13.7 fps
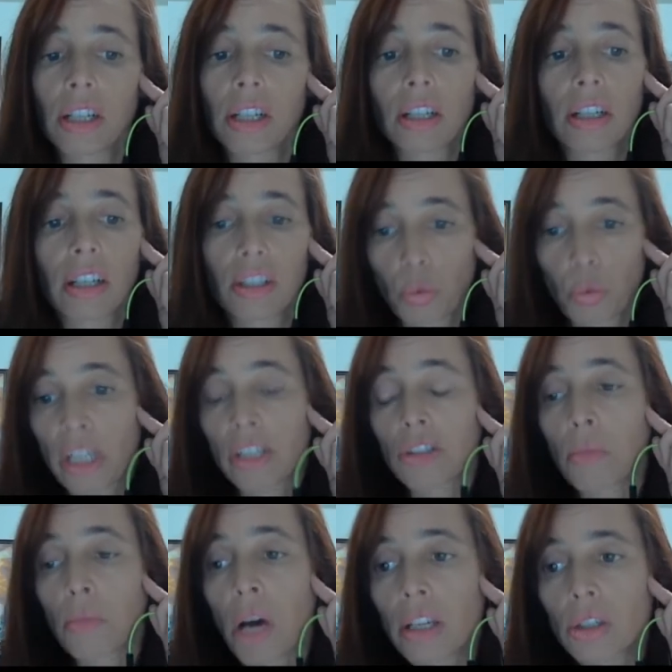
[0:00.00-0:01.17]
as well as
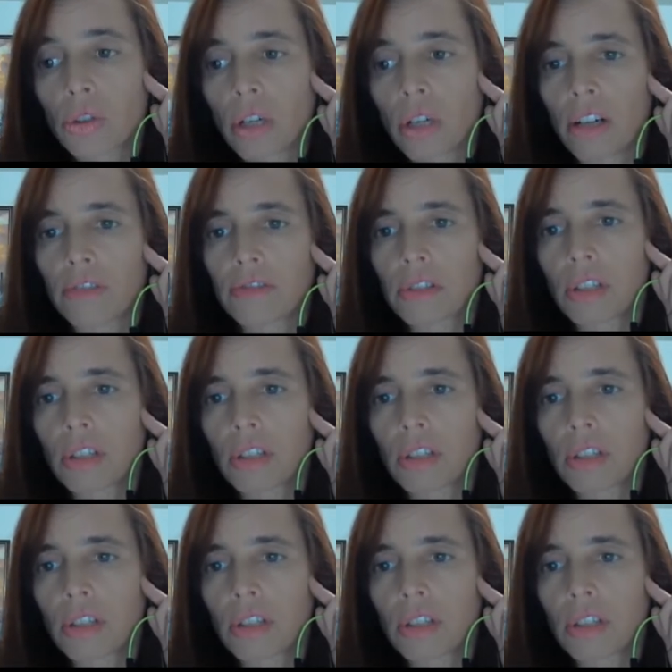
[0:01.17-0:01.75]
Minecraft.